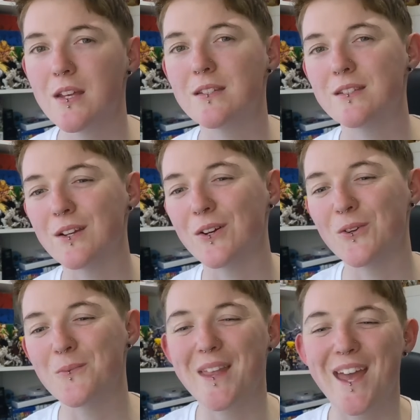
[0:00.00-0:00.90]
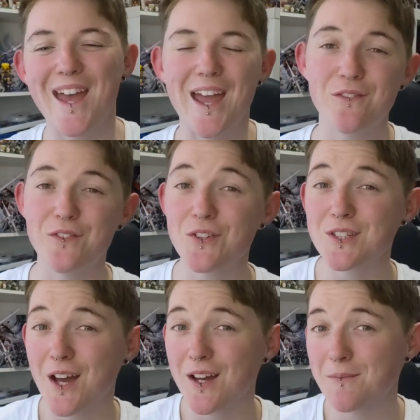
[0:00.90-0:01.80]
So it
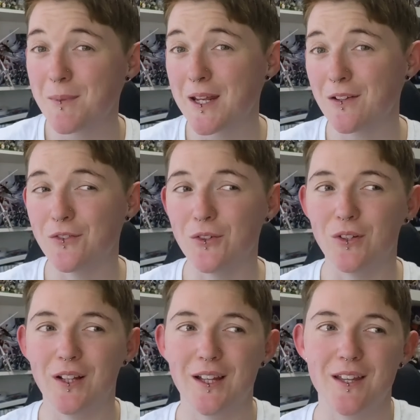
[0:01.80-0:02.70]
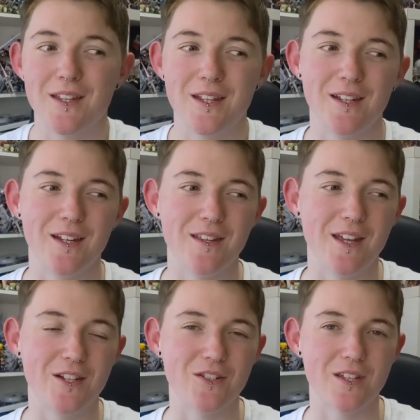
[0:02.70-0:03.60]
feels kind of meaningful that
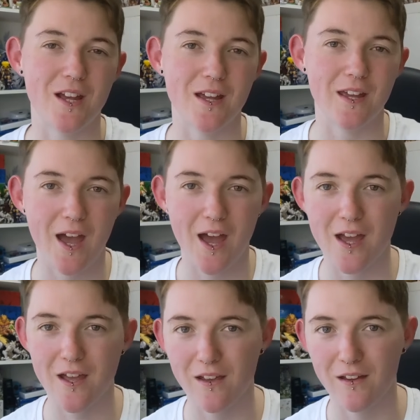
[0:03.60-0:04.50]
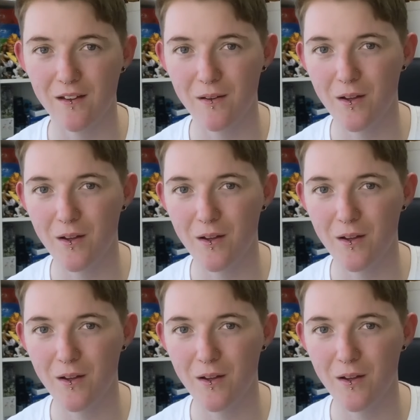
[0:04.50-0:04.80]
they're just saying, hey,